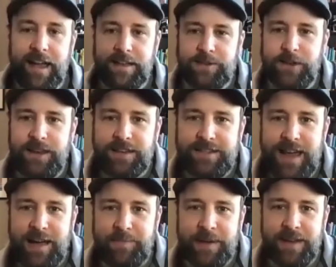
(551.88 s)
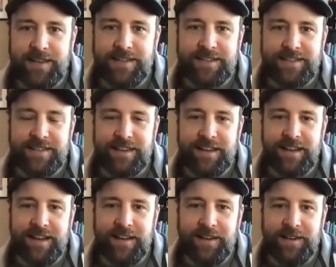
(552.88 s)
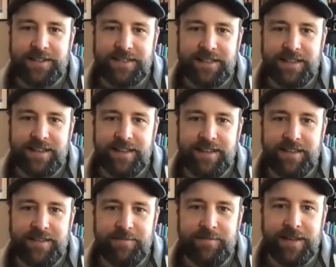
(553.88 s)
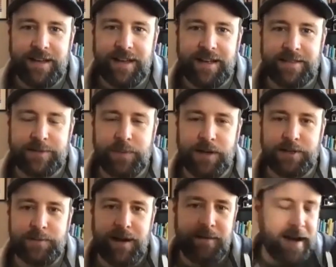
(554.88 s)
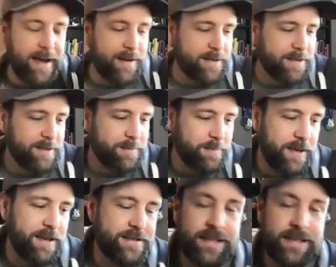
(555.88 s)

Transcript: so he does that piece, the undersea uh, SpongeBob house piece.